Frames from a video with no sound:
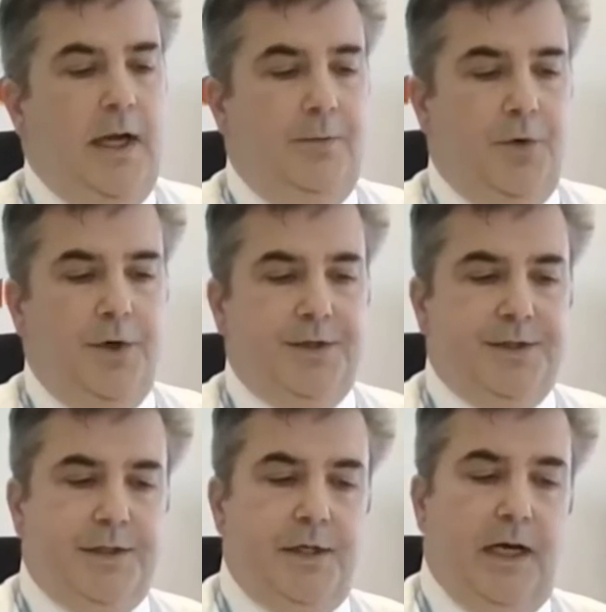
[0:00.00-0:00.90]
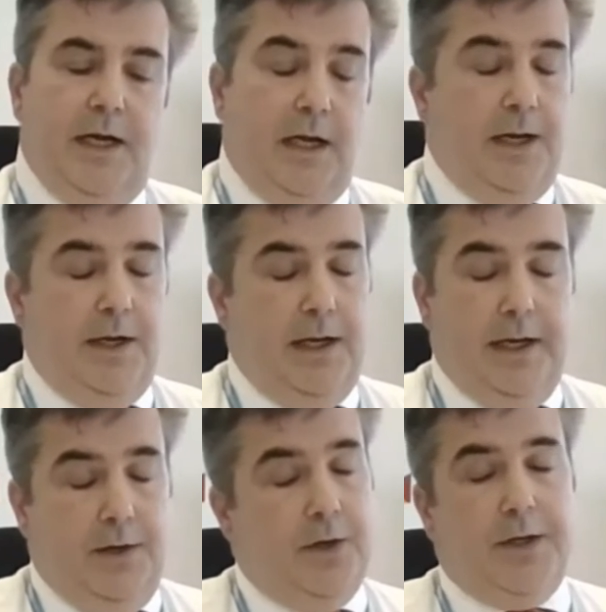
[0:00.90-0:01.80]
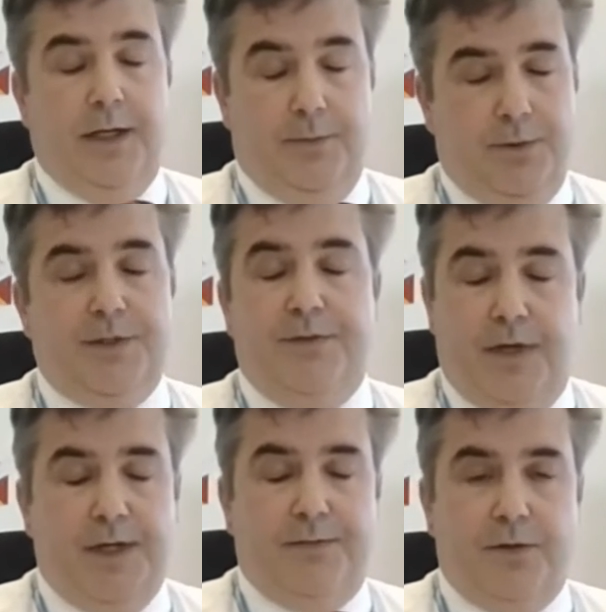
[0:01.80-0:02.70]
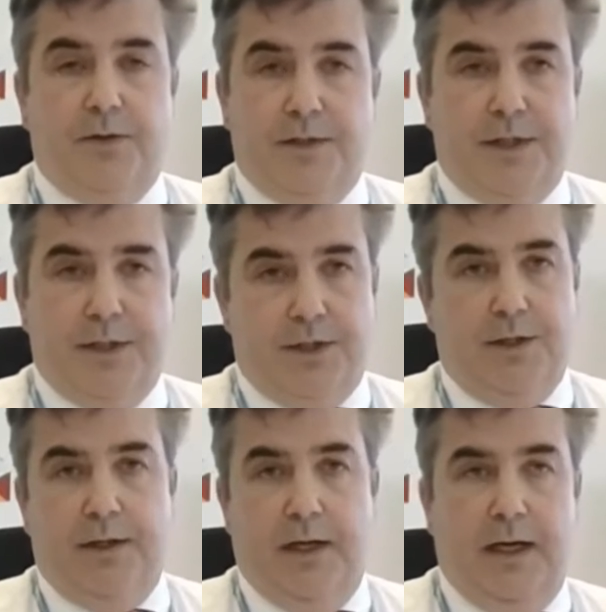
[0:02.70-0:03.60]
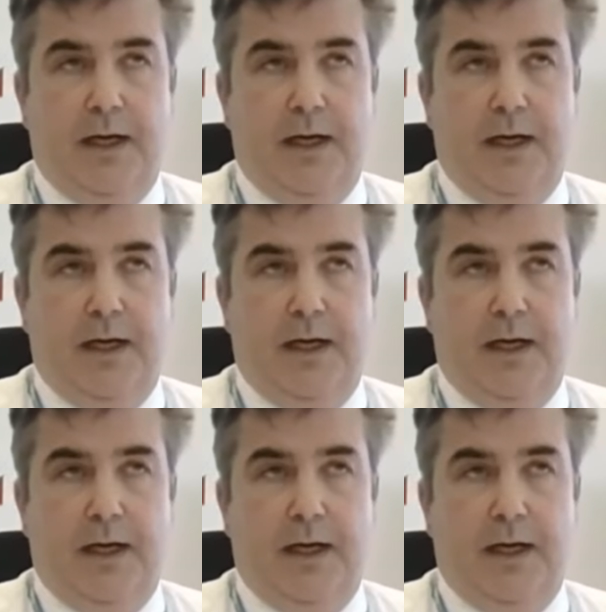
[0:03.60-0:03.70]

It was a very difficult decision.